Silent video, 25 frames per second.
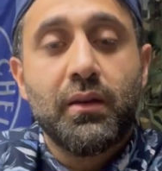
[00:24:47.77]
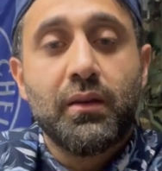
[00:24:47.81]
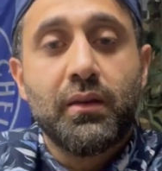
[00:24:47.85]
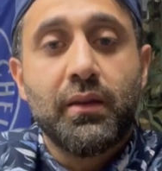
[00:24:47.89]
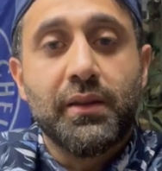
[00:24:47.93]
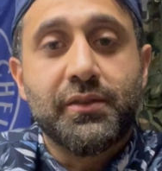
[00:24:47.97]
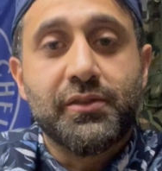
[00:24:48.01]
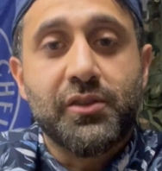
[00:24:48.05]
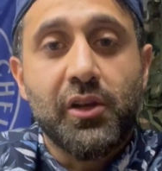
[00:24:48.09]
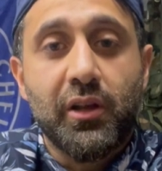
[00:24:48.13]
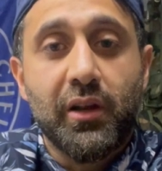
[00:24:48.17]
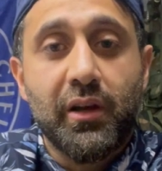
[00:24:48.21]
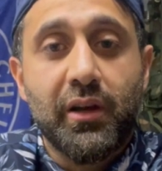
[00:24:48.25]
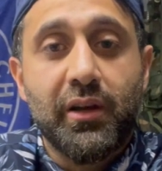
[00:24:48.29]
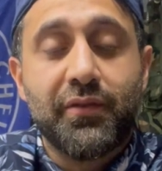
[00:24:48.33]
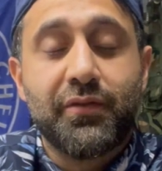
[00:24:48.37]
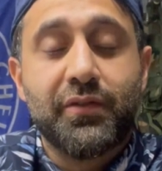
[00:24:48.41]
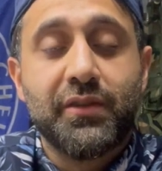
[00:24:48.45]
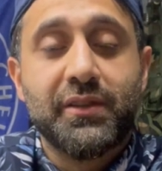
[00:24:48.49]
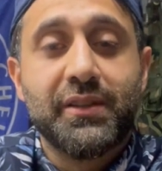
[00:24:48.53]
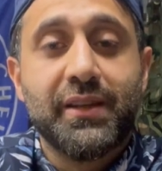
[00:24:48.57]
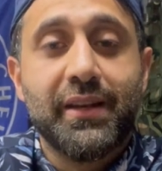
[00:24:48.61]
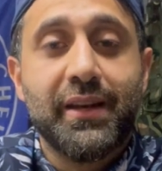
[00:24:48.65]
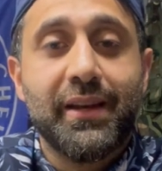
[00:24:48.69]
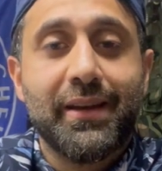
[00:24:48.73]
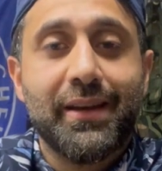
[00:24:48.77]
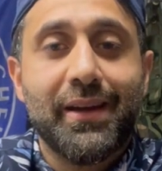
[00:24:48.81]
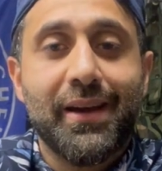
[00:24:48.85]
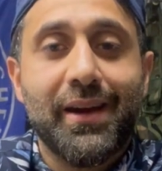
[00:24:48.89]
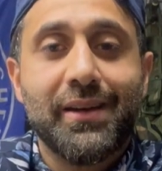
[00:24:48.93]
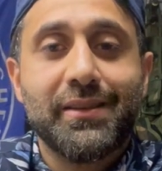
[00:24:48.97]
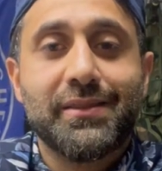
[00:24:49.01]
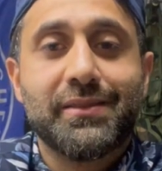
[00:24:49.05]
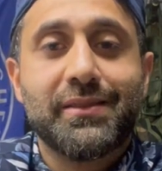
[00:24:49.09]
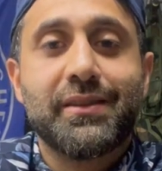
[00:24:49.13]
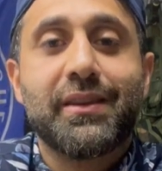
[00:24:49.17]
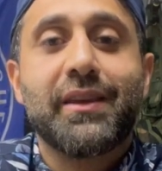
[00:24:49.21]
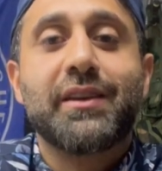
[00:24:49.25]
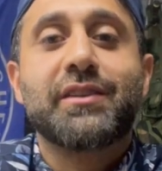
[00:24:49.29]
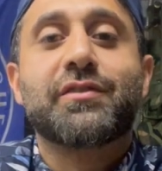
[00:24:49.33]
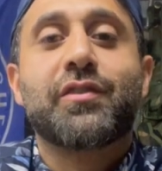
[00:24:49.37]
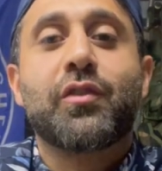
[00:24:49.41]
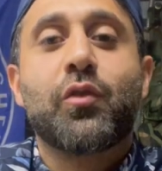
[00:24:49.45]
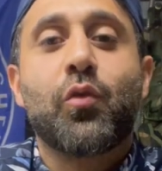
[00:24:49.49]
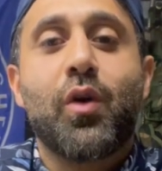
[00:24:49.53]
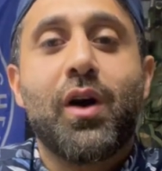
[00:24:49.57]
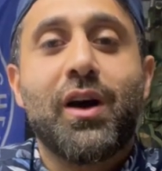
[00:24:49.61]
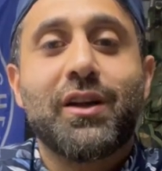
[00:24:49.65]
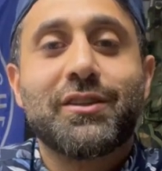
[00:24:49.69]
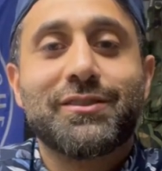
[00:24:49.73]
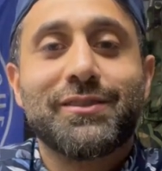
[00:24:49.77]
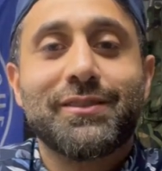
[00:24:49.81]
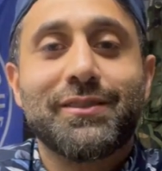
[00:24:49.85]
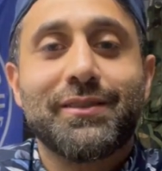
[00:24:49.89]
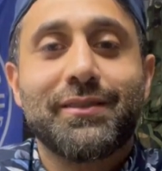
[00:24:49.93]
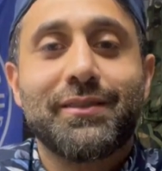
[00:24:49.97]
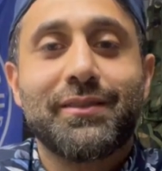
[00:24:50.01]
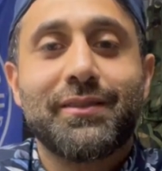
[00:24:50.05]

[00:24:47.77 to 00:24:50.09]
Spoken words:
That's all I have for today, guys. Thanks for watching.